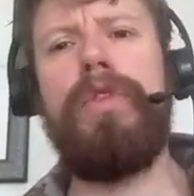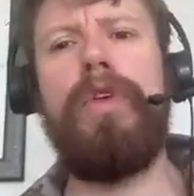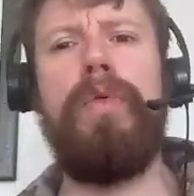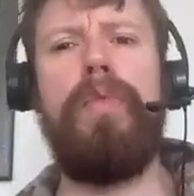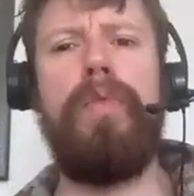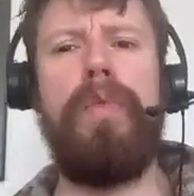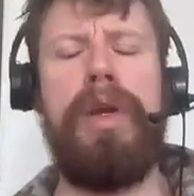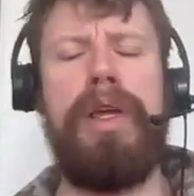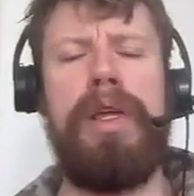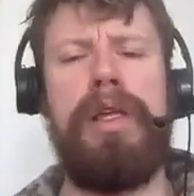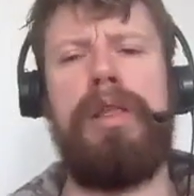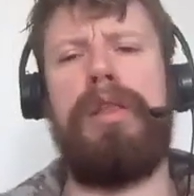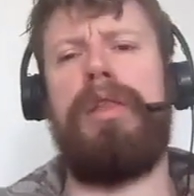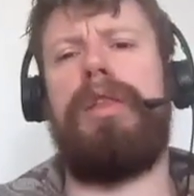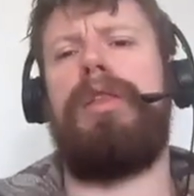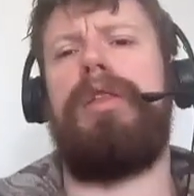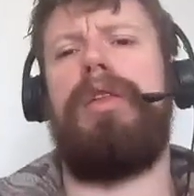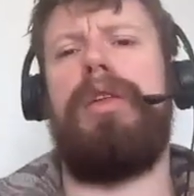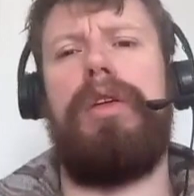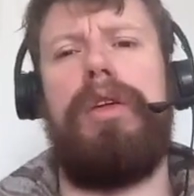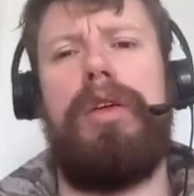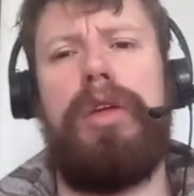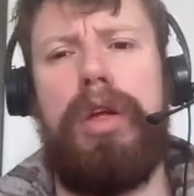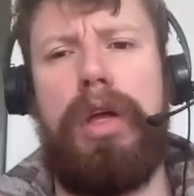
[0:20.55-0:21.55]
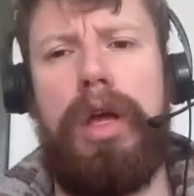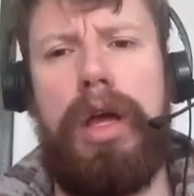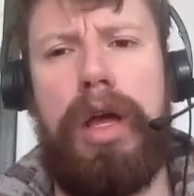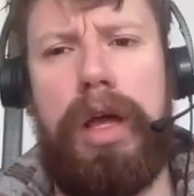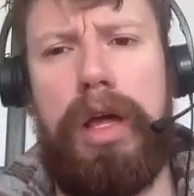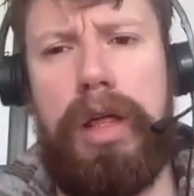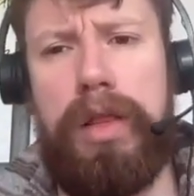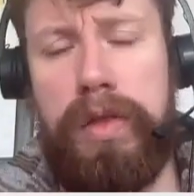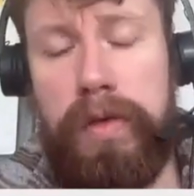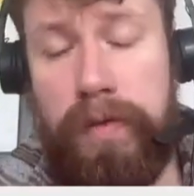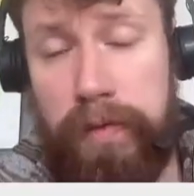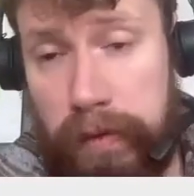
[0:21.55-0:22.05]
with
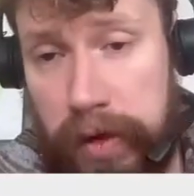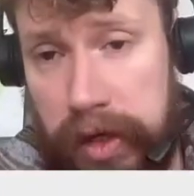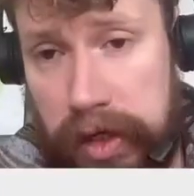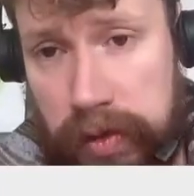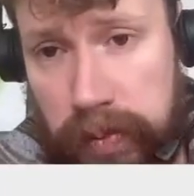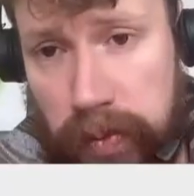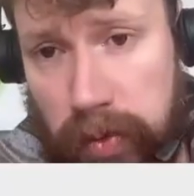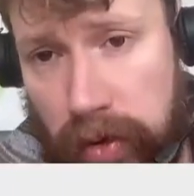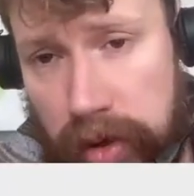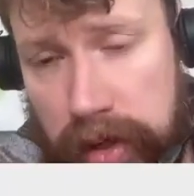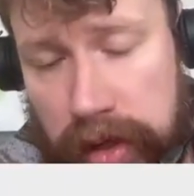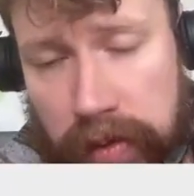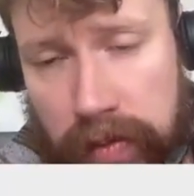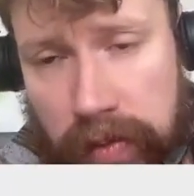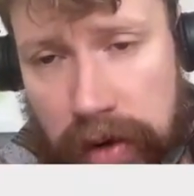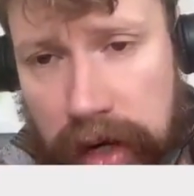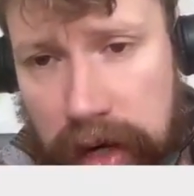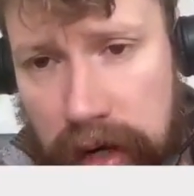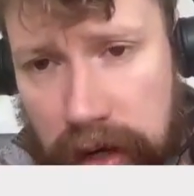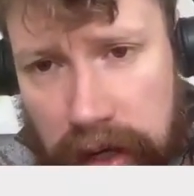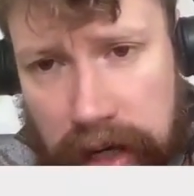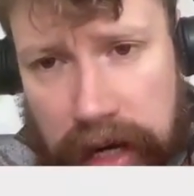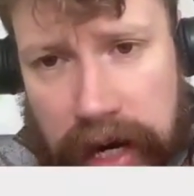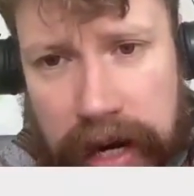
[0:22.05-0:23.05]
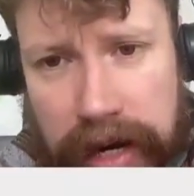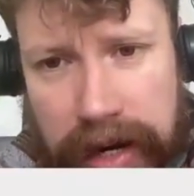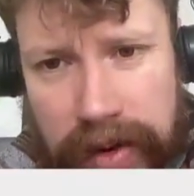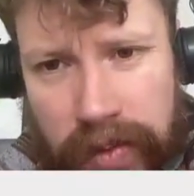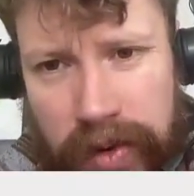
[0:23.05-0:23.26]
the first point that we're going to look at,